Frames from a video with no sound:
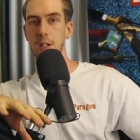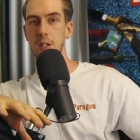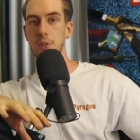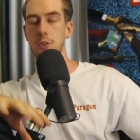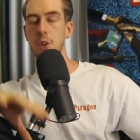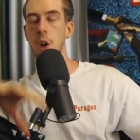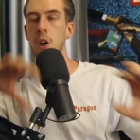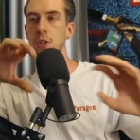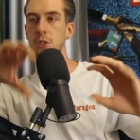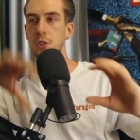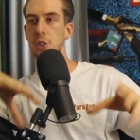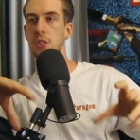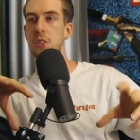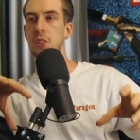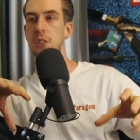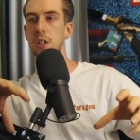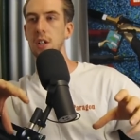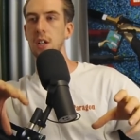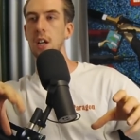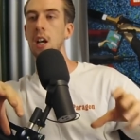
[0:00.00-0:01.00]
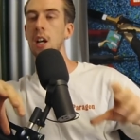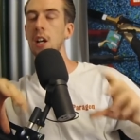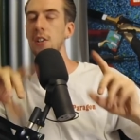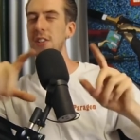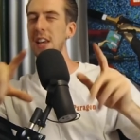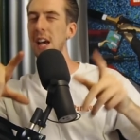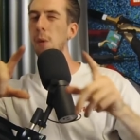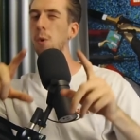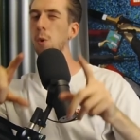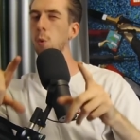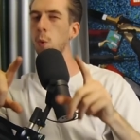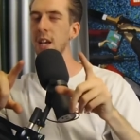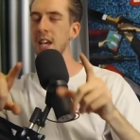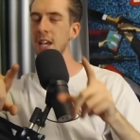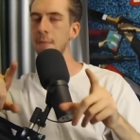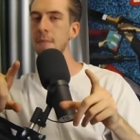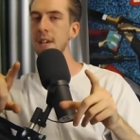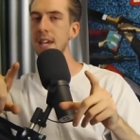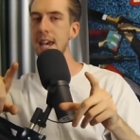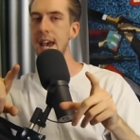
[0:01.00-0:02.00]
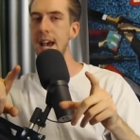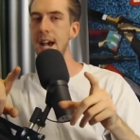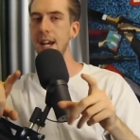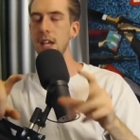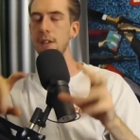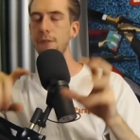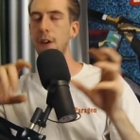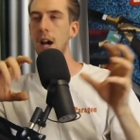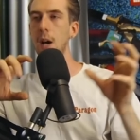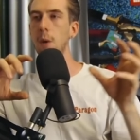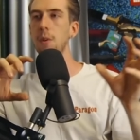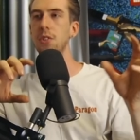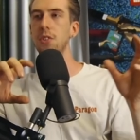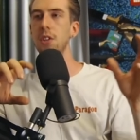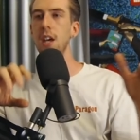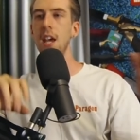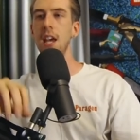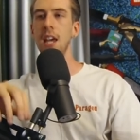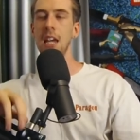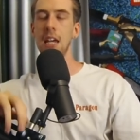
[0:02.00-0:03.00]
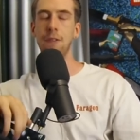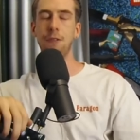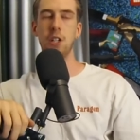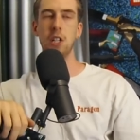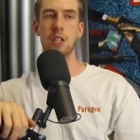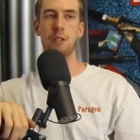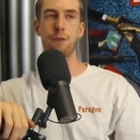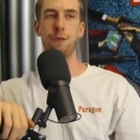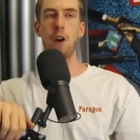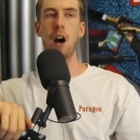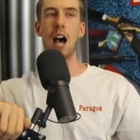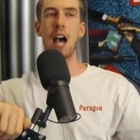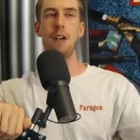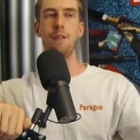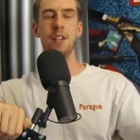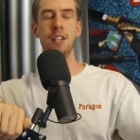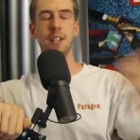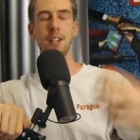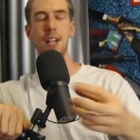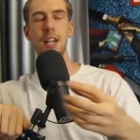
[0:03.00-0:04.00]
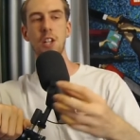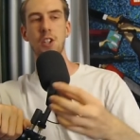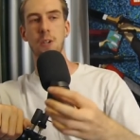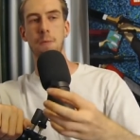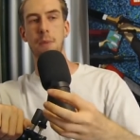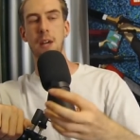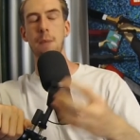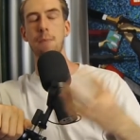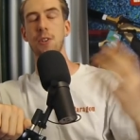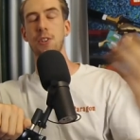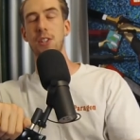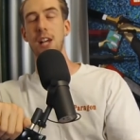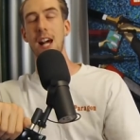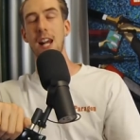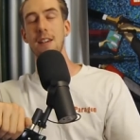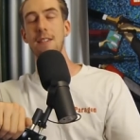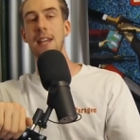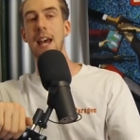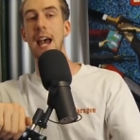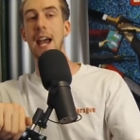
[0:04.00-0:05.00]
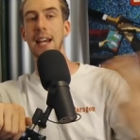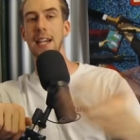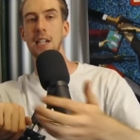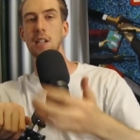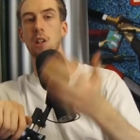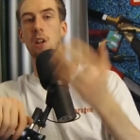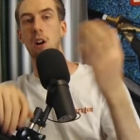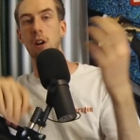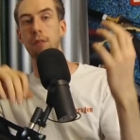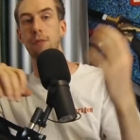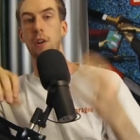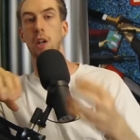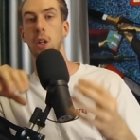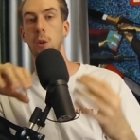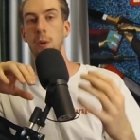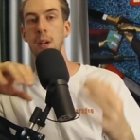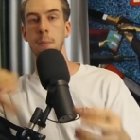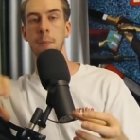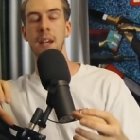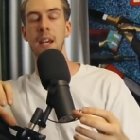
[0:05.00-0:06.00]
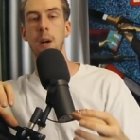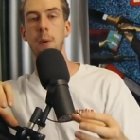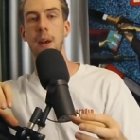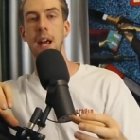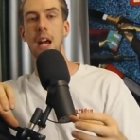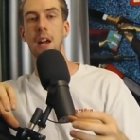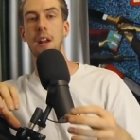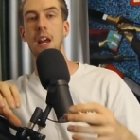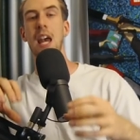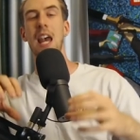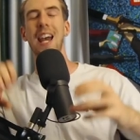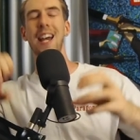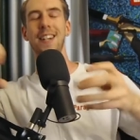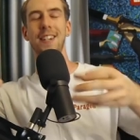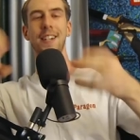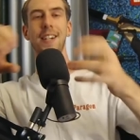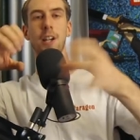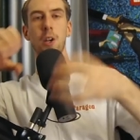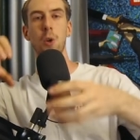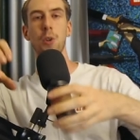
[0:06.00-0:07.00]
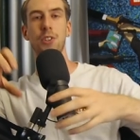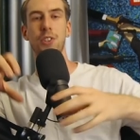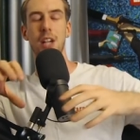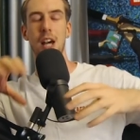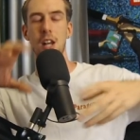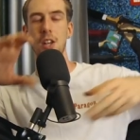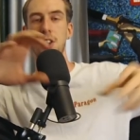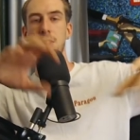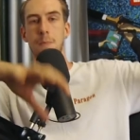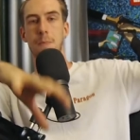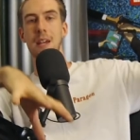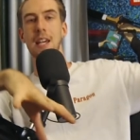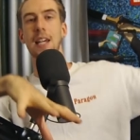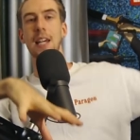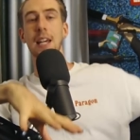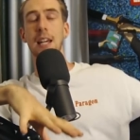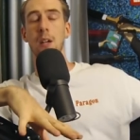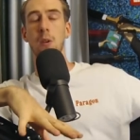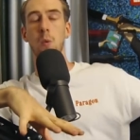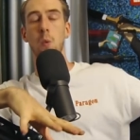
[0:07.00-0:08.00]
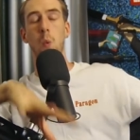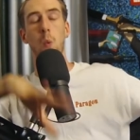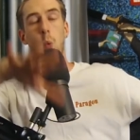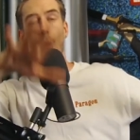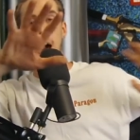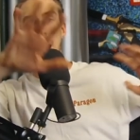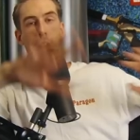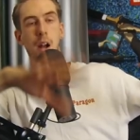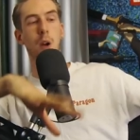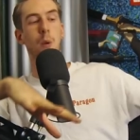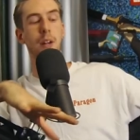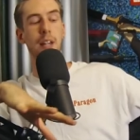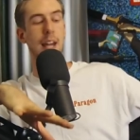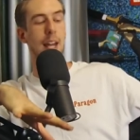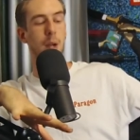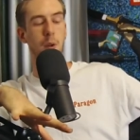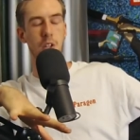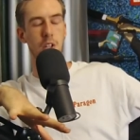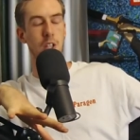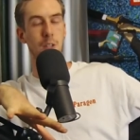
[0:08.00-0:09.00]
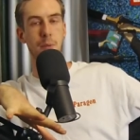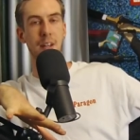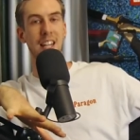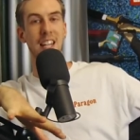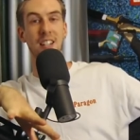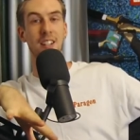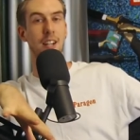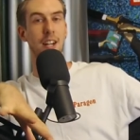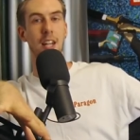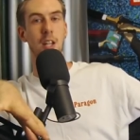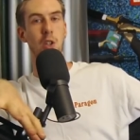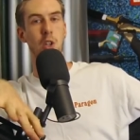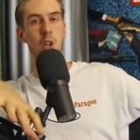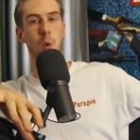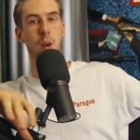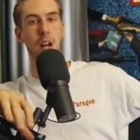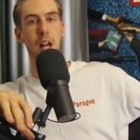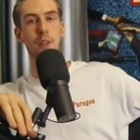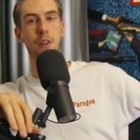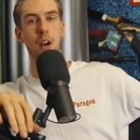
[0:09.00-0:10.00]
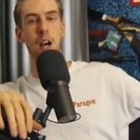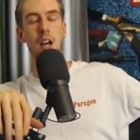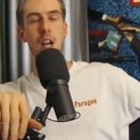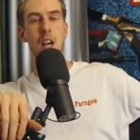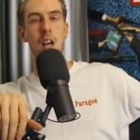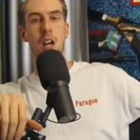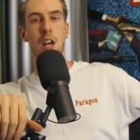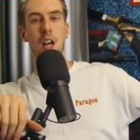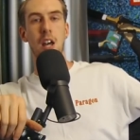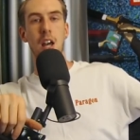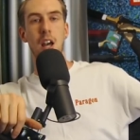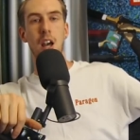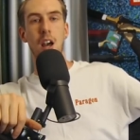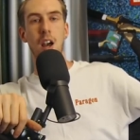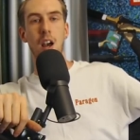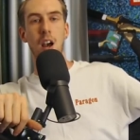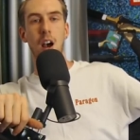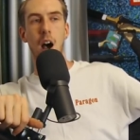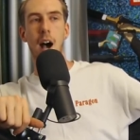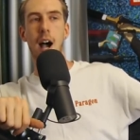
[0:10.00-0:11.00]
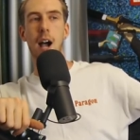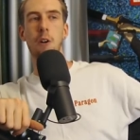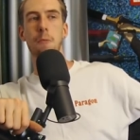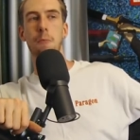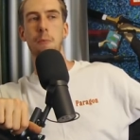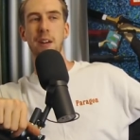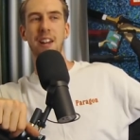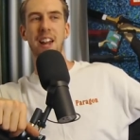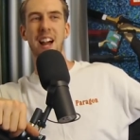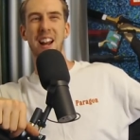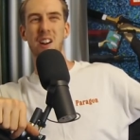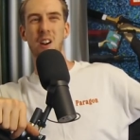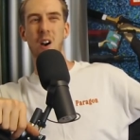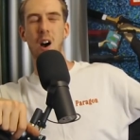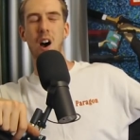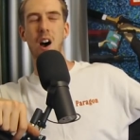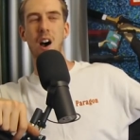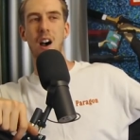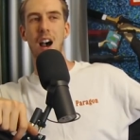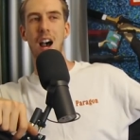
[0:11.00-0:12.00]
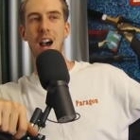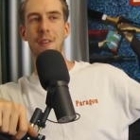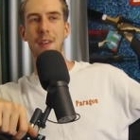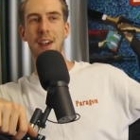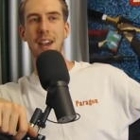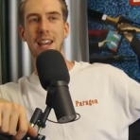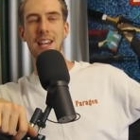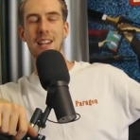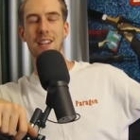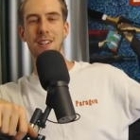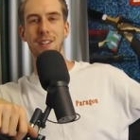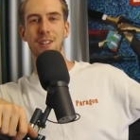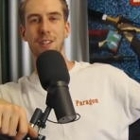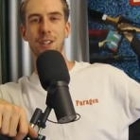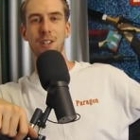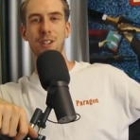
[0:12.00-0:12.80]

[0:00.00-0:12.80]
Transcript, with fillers: Don't just because that would weird me out. If I was, if just five Indonesian people started tagging along, following me around, and then they all started speaking, I don't know what language you speak, Indonesian or whatever, I would be like, oh, are they